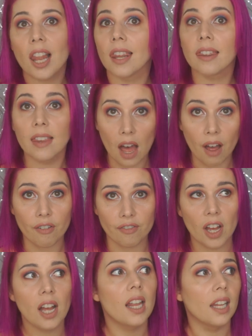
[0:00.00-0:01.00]

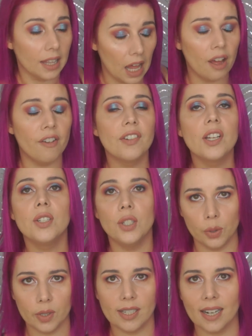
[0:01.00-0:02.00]
love, love
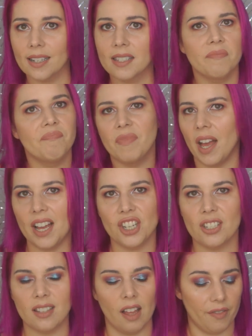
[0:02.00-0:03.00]
Nudestix. I
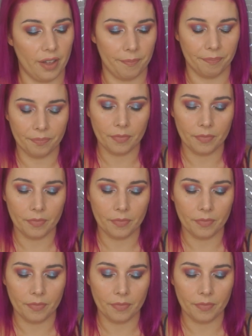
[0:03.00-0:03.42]
just love them.